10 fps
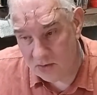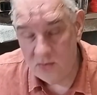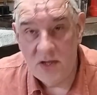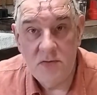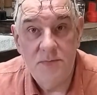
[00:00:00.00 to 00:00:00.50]

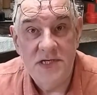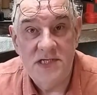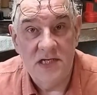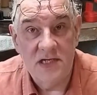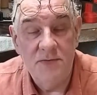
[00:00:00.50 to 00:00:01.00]
No, that would be
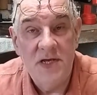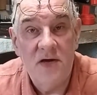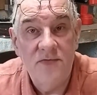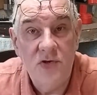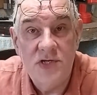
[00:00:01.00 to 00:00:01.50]
silly. We
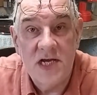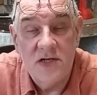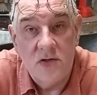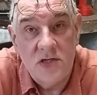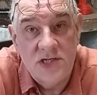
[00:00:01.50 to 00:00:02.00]
have new
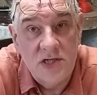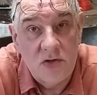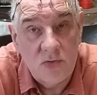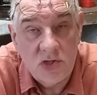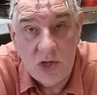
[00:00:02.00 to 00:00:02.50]
technology in
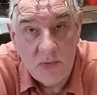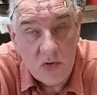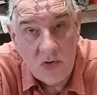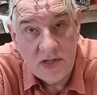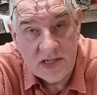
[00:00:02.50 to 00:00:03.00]
our workshop
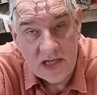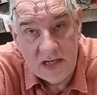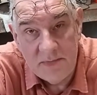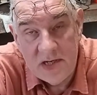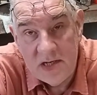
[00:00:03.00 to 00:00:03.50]
all the
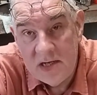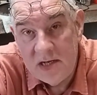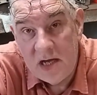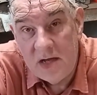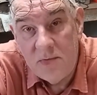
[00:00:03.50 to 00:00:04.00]
time,
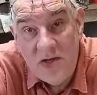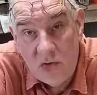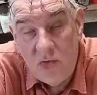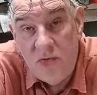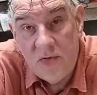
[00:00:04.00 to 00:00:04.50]
and we
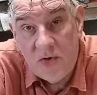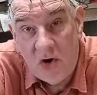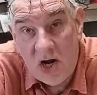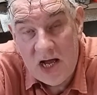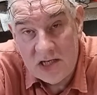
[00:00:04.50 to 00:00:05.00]
know that
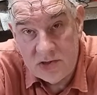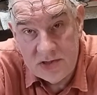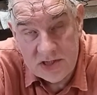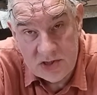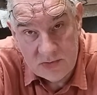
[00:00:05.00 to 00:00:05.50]
there are
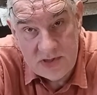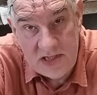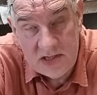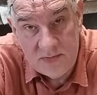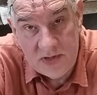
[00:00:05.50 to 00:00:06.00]
hazards
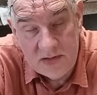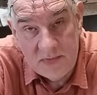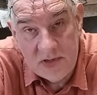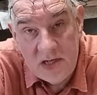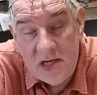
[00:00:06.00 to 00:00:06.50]
associated with
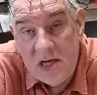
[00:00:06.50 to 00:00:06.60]
them.